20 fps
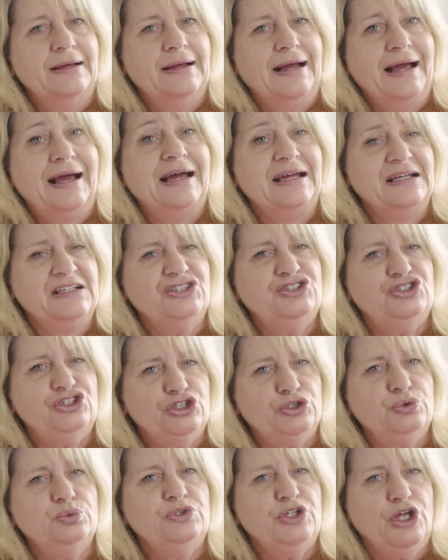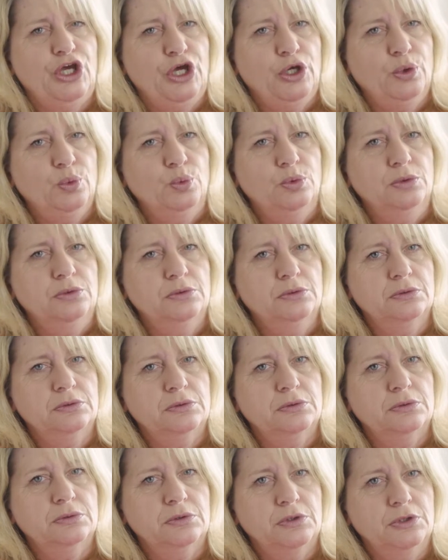I do know
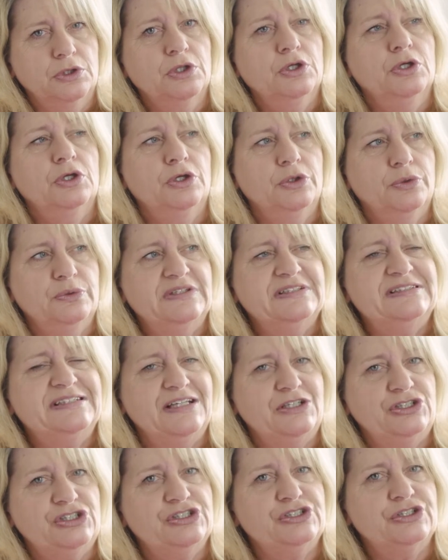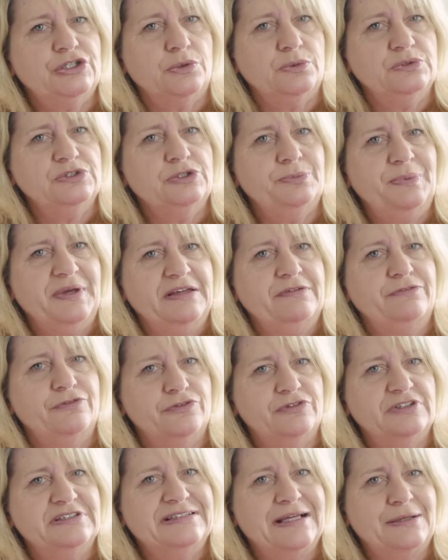who the teachers are going to be for
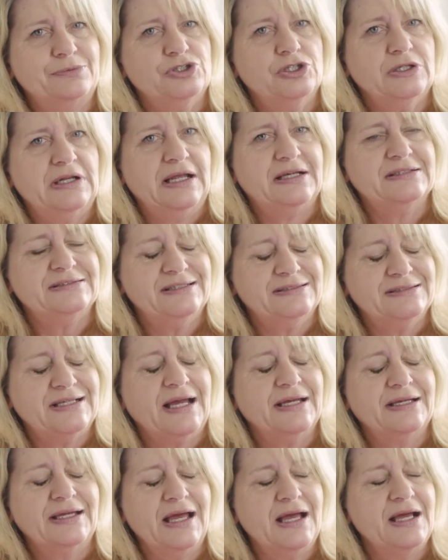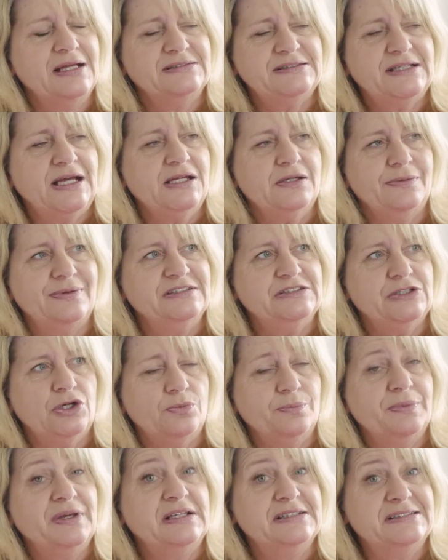the reception classes. I can't tell you I
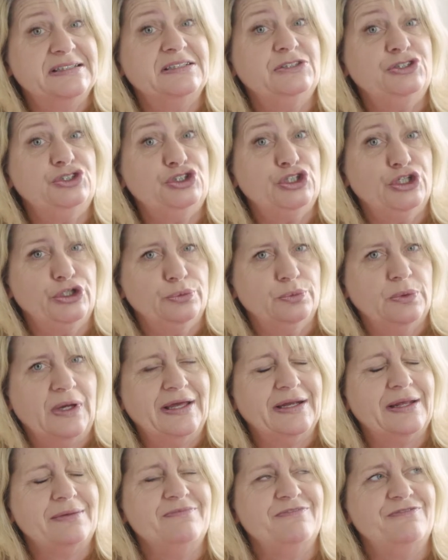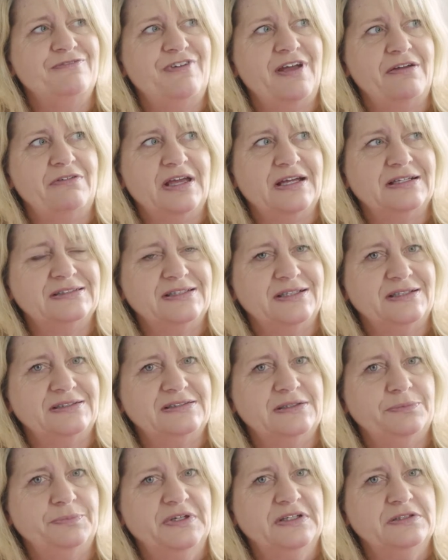don't because I do. And I'm very
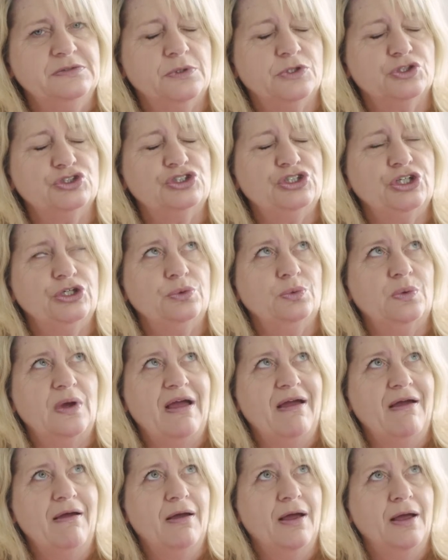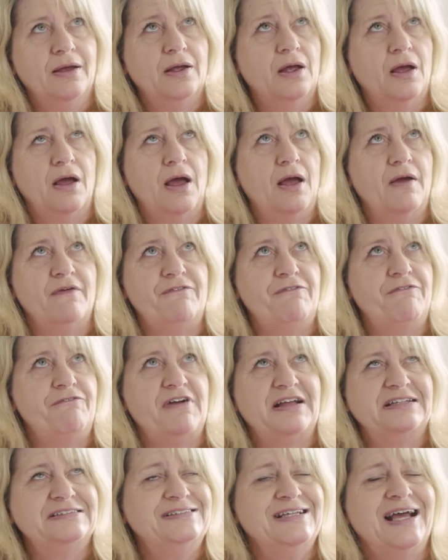excited because we've got two
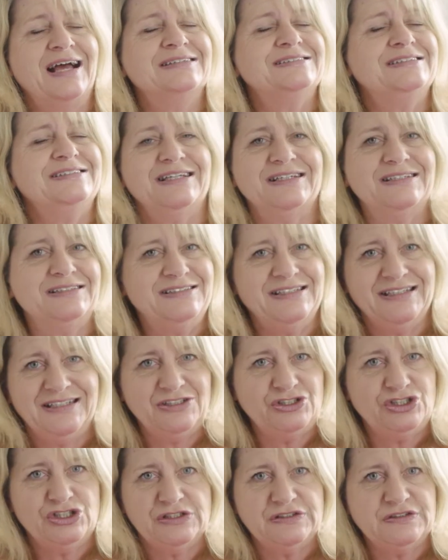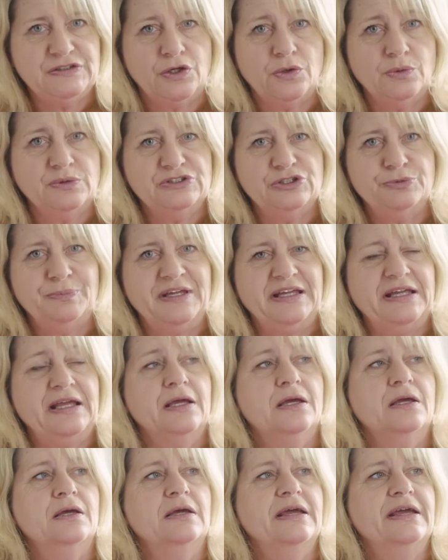fantastic teachers going to be
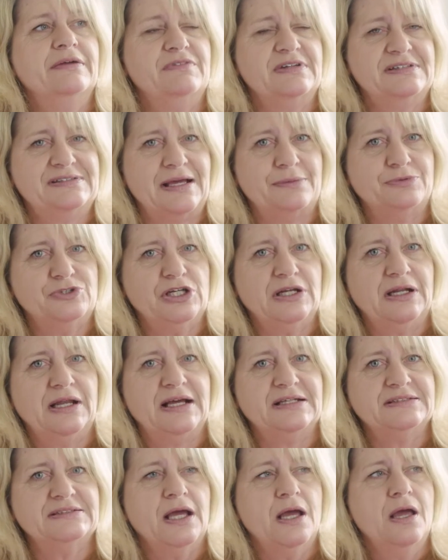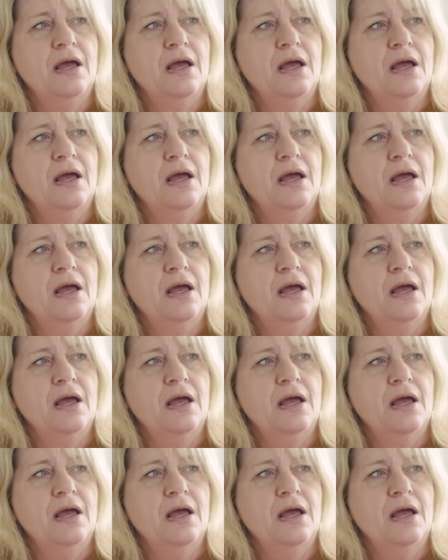in reception class.